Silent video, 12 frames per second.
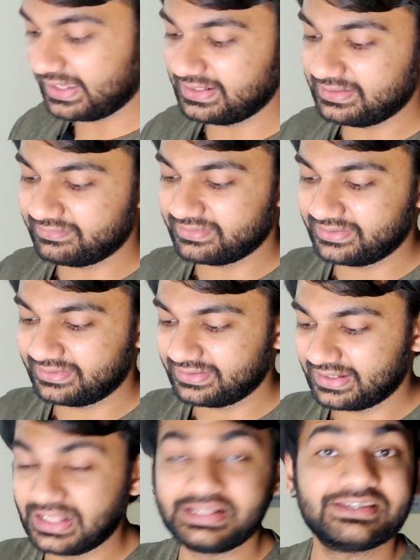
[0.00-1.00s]
Anyway,
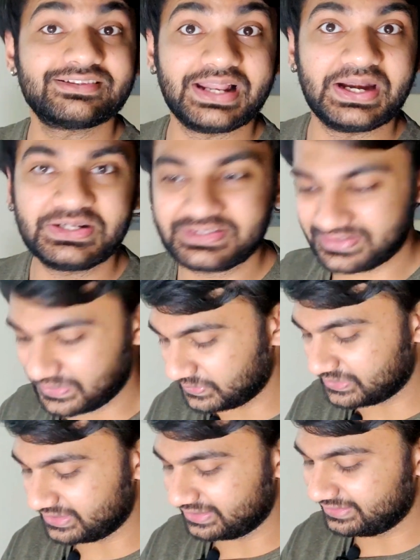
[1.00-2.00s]
I'll just let it stay
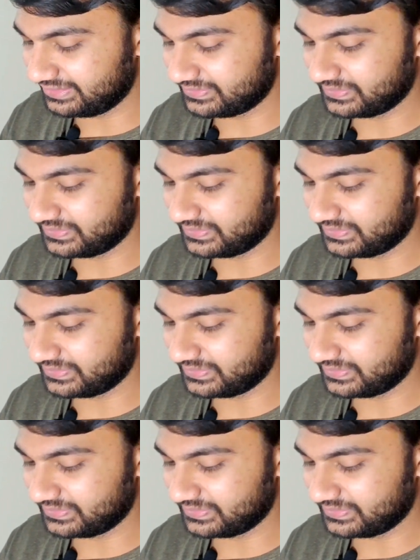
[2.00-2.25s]
Gujarati